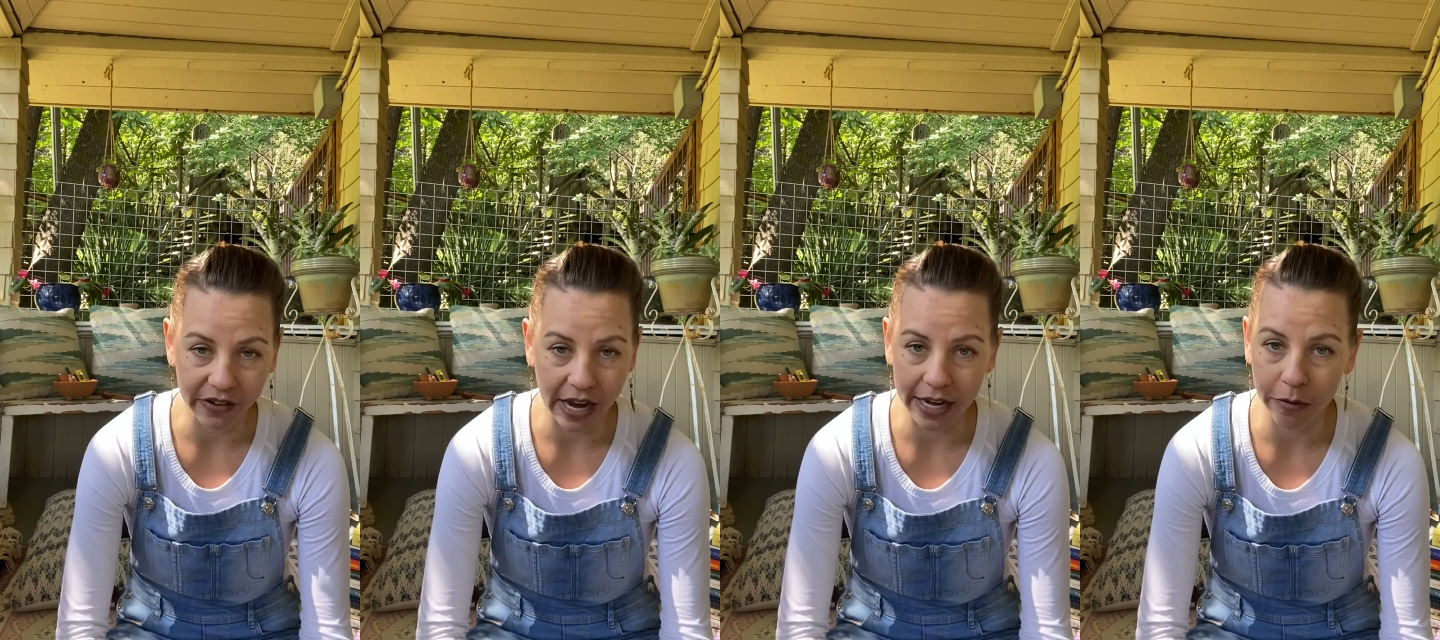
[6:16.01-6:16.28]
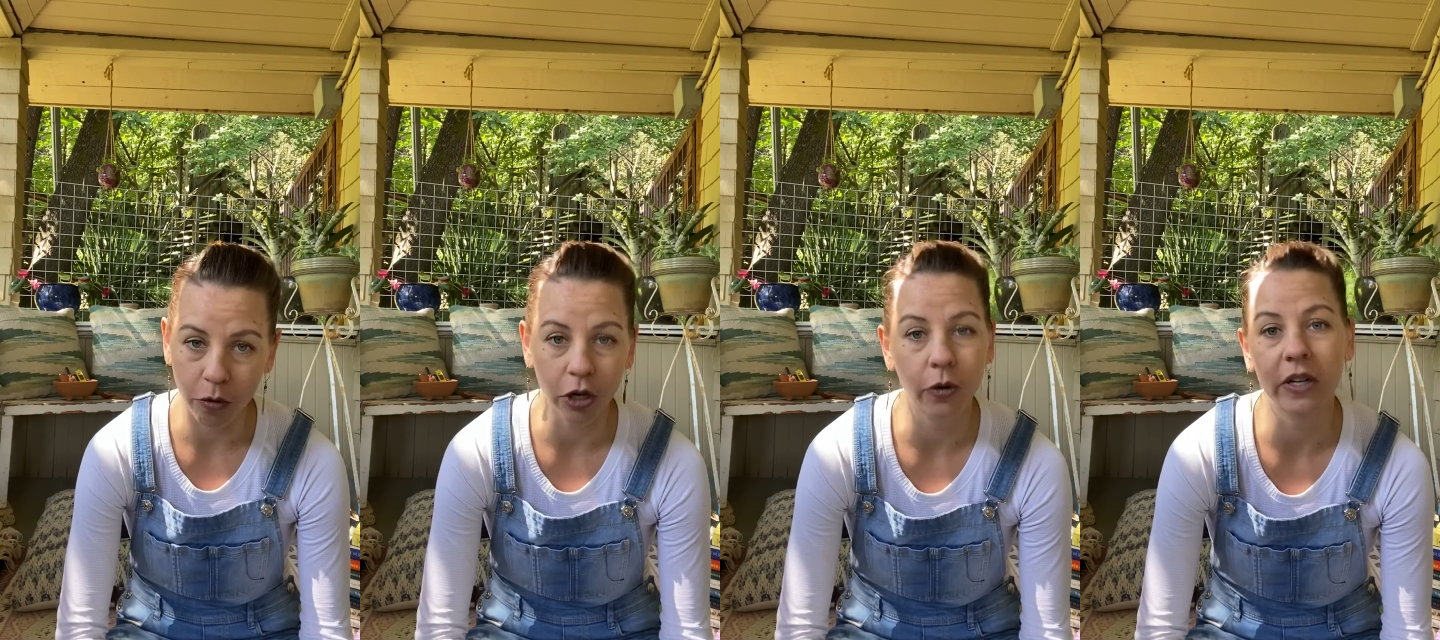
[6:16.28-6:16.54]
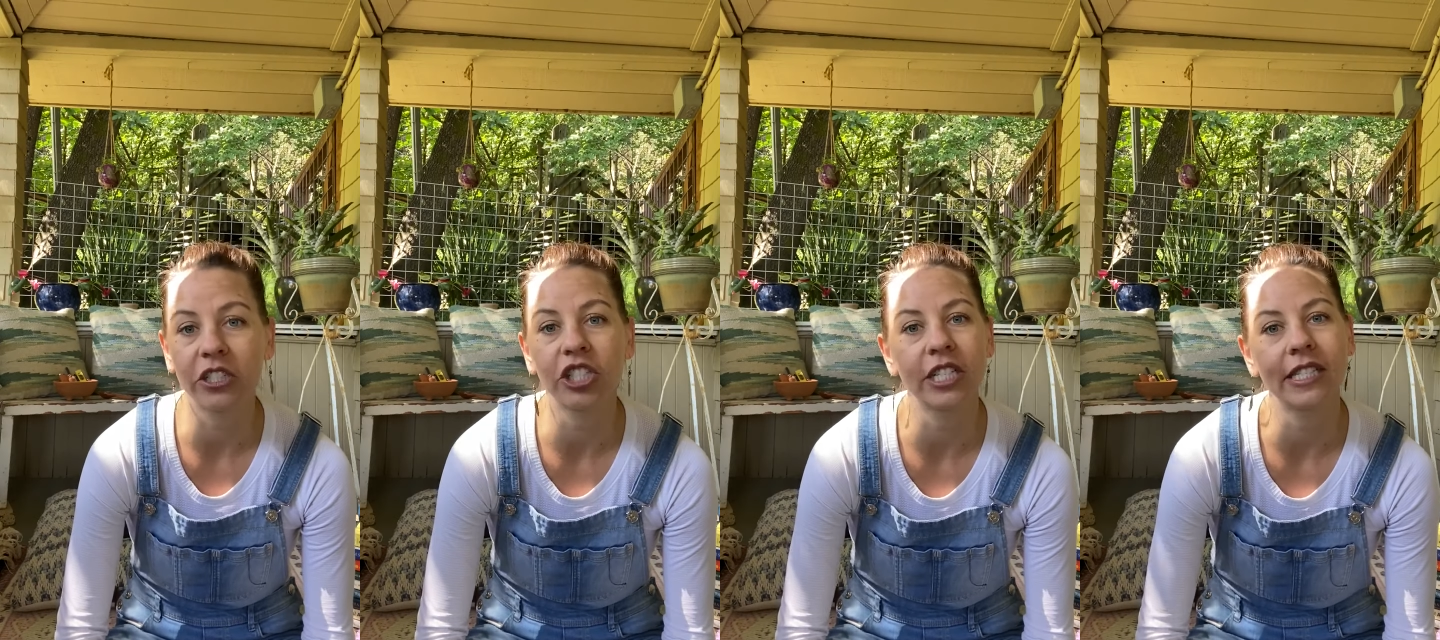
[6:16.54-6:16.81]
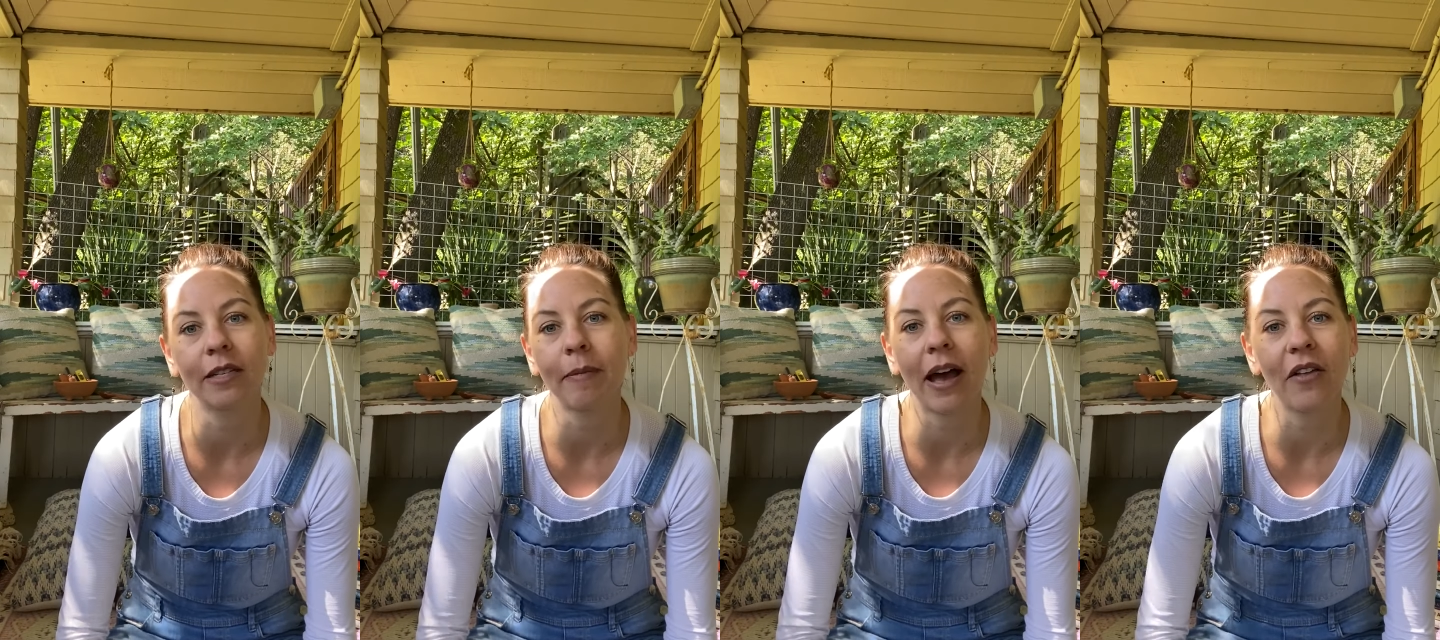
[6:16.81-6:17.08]
any more
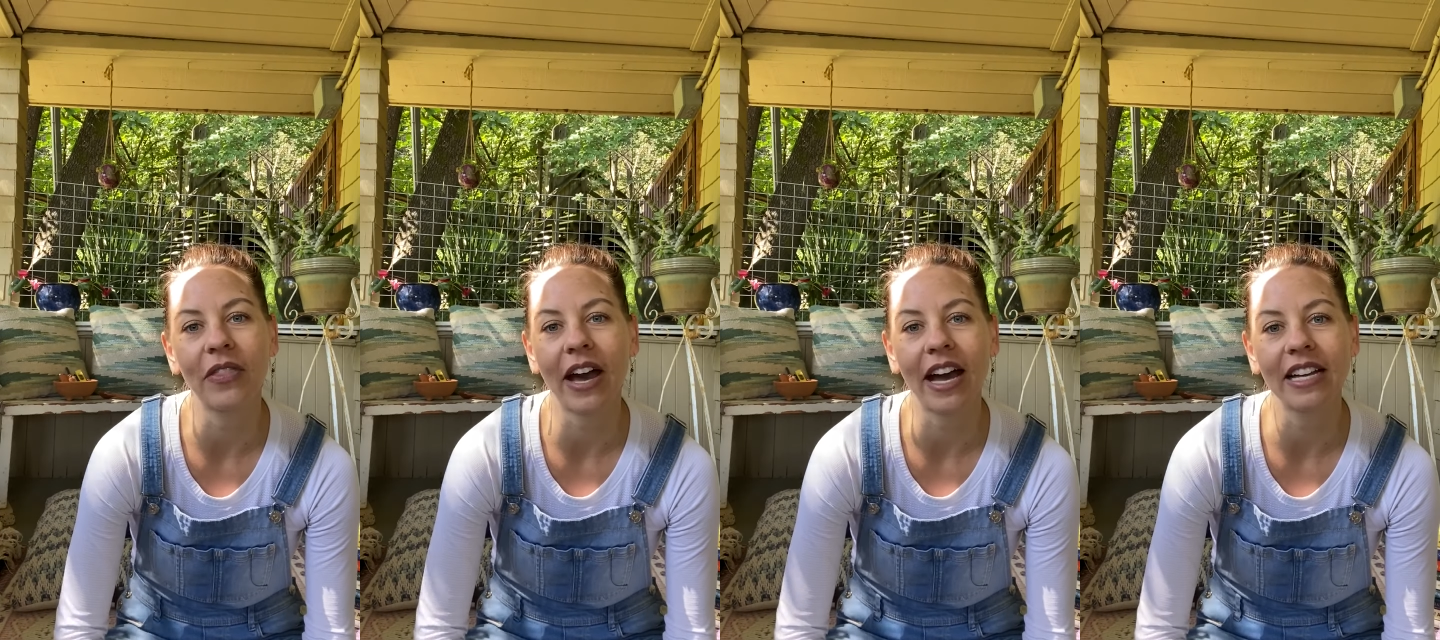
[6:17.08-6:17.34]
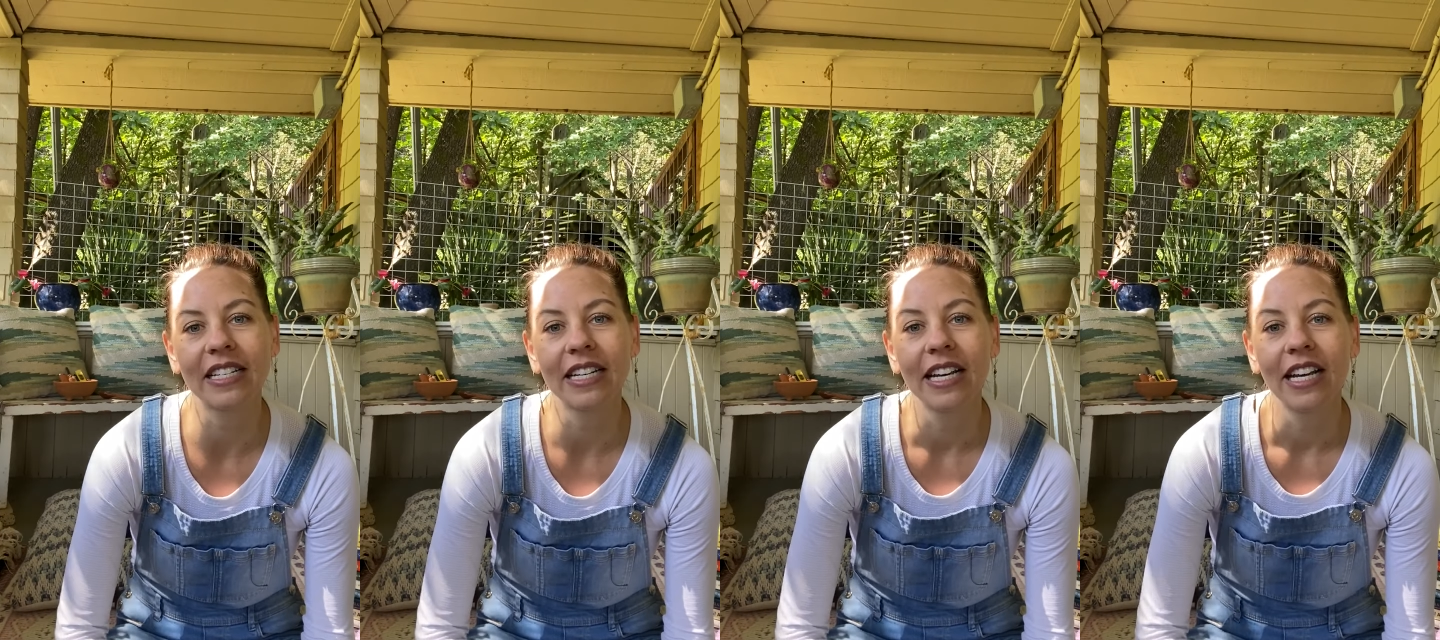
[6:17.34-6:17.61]
questions about that,